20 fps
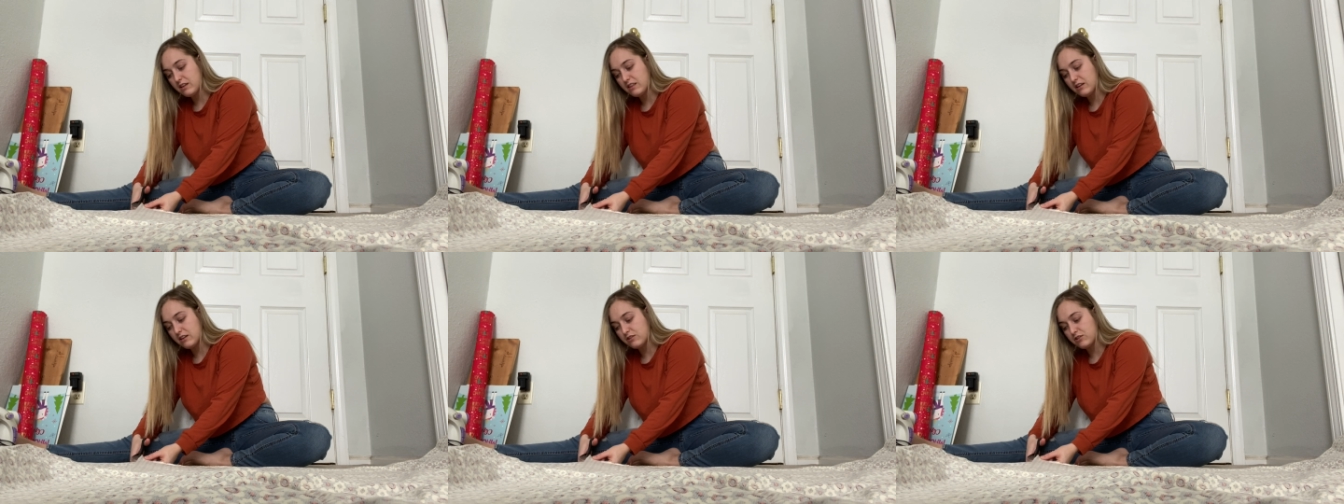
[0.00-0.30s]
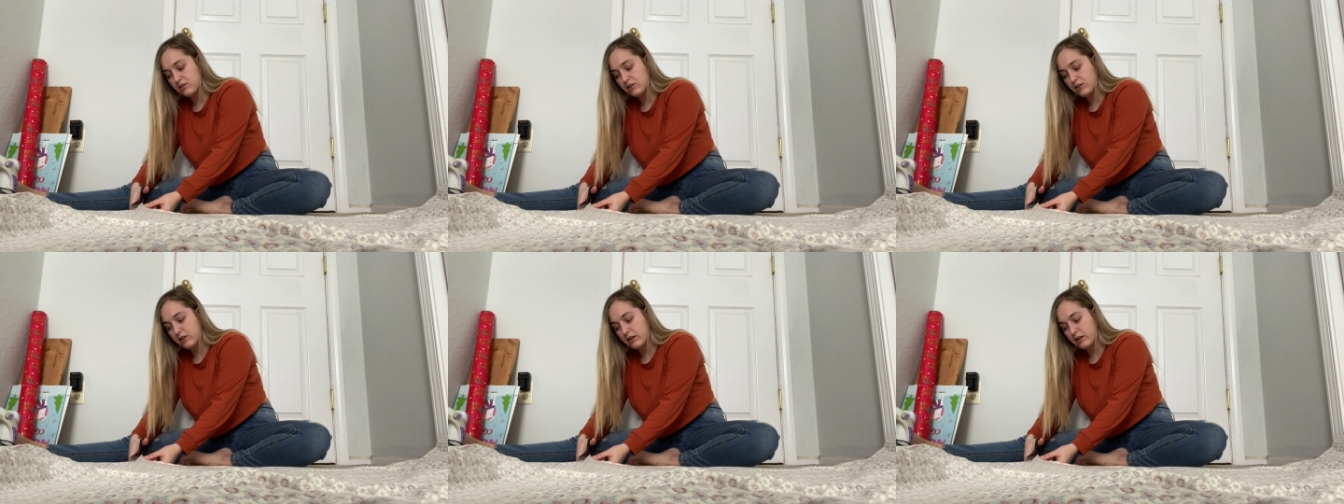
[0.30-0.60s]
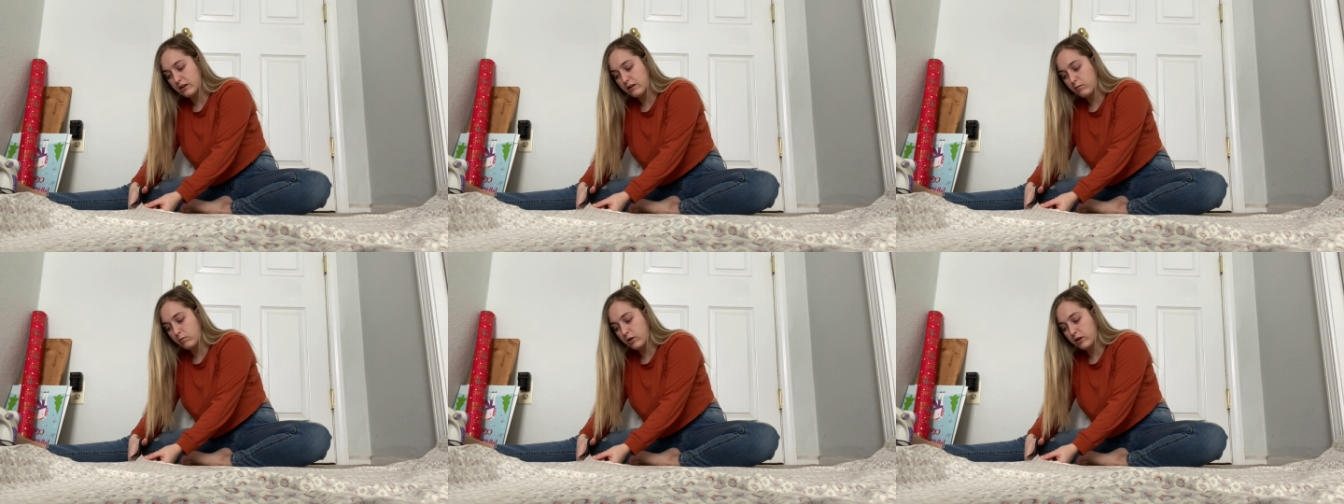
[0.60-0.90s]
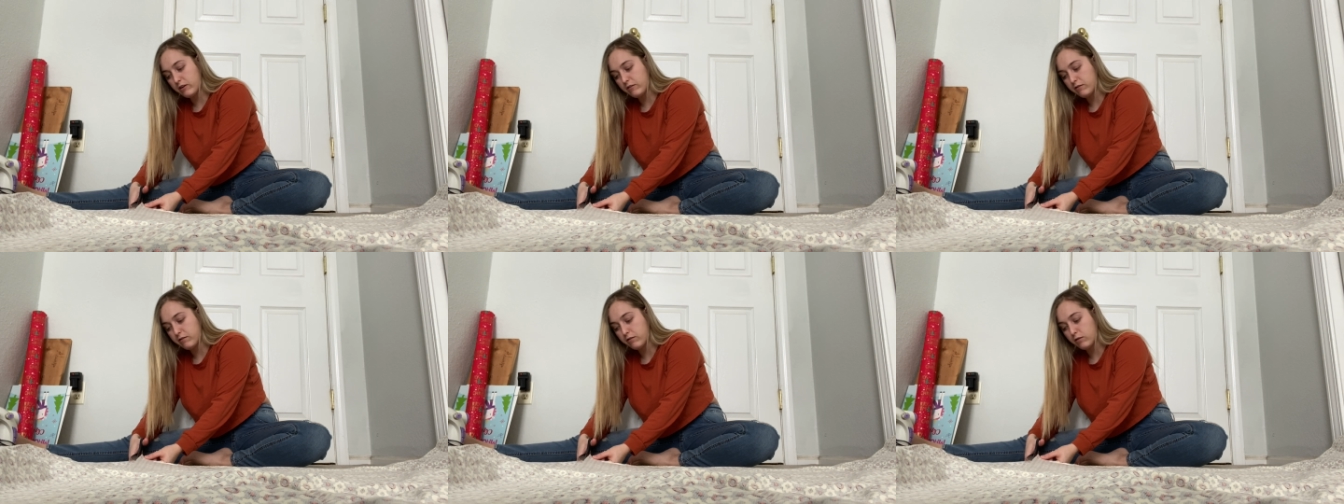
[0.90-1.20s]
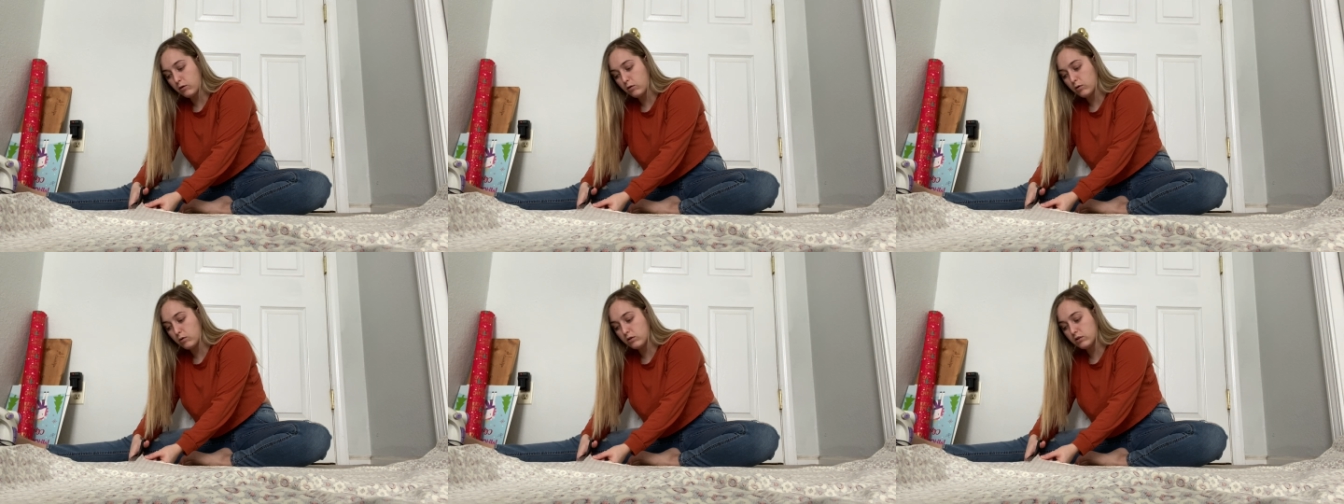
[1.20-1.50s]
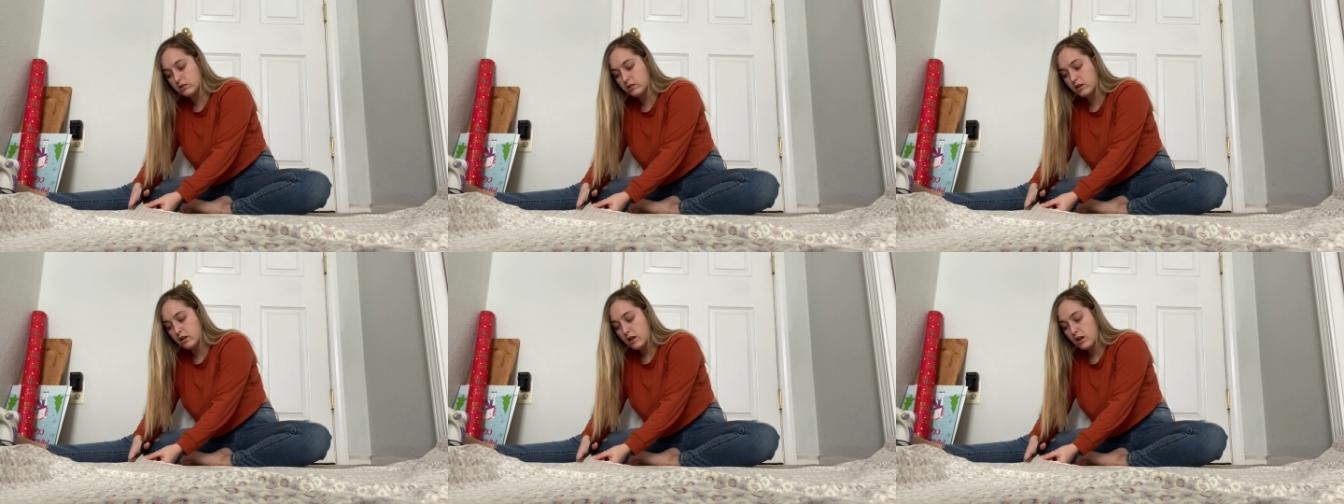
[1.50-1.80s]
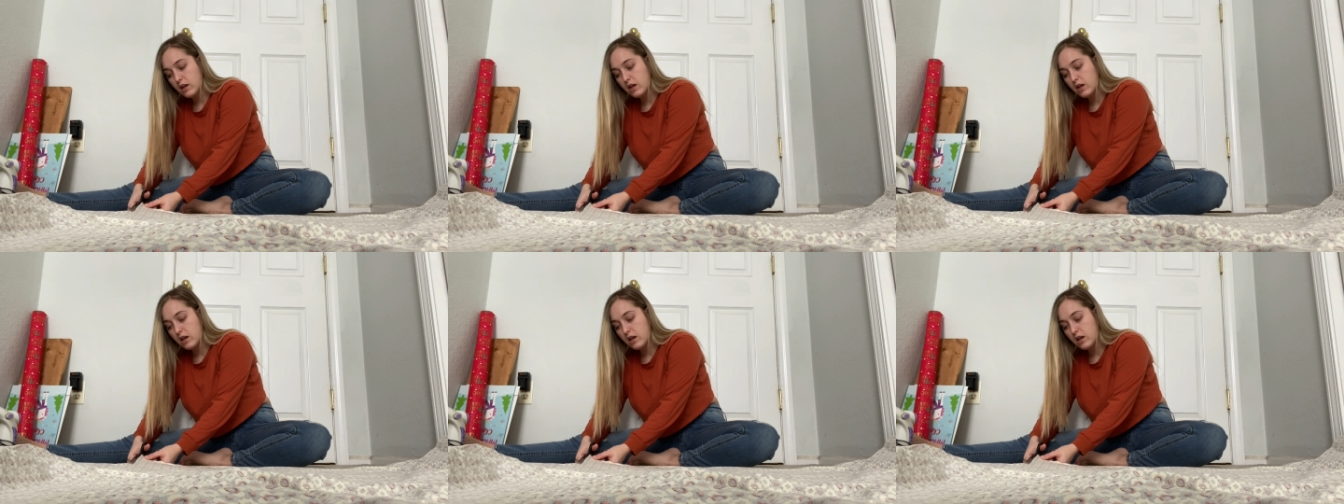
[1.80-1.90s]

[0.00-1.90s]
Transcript: because you're going to want to fold